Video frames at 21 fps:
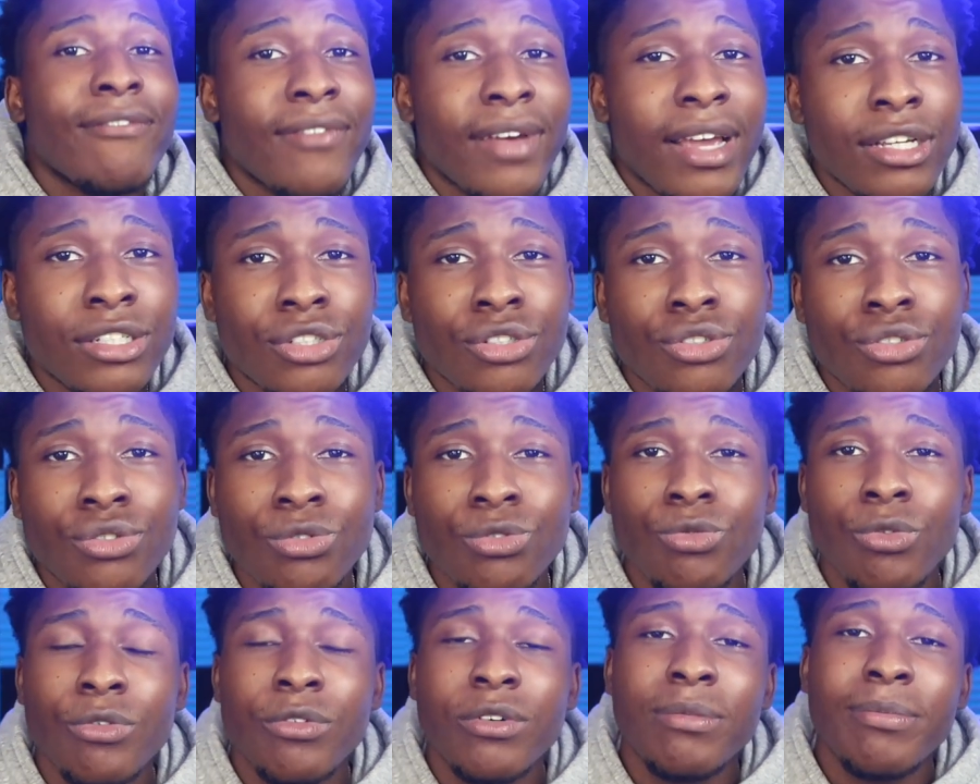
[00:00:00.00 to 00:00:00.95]
Investors
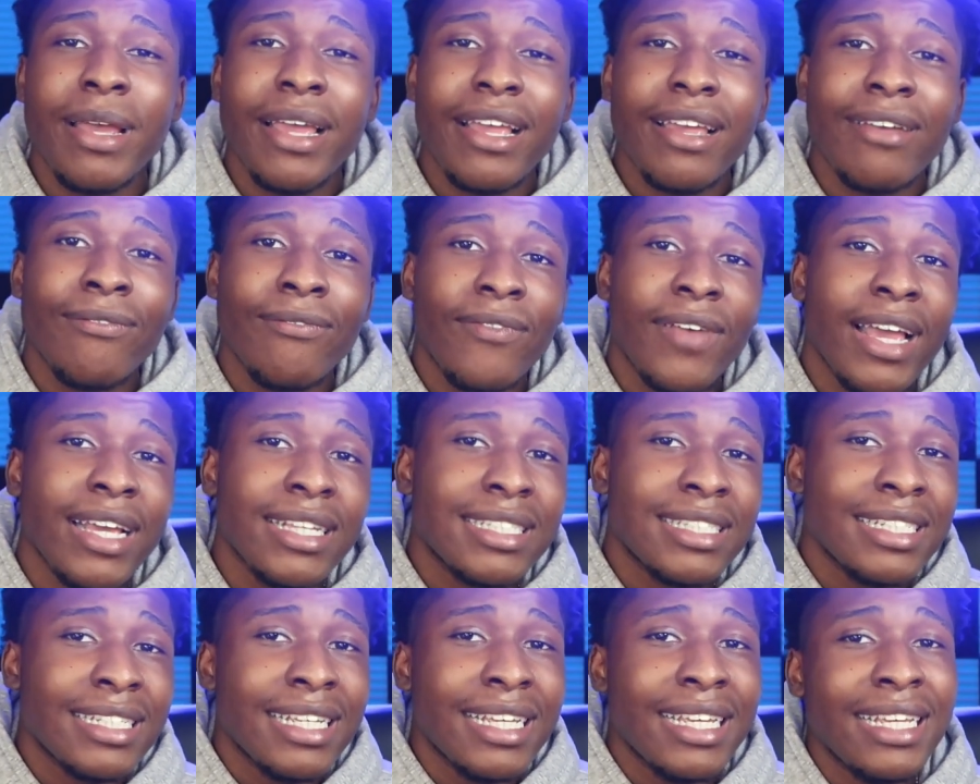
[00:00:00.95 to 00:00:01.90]
Group, where we make
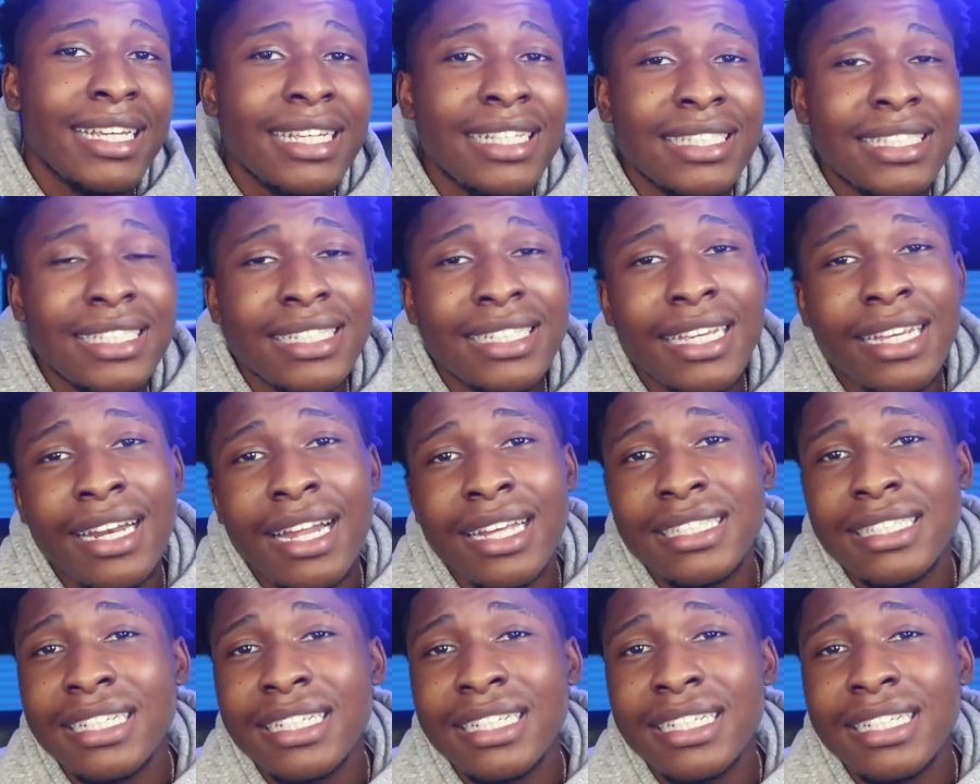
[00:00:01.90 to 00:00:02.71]
investing easy, and I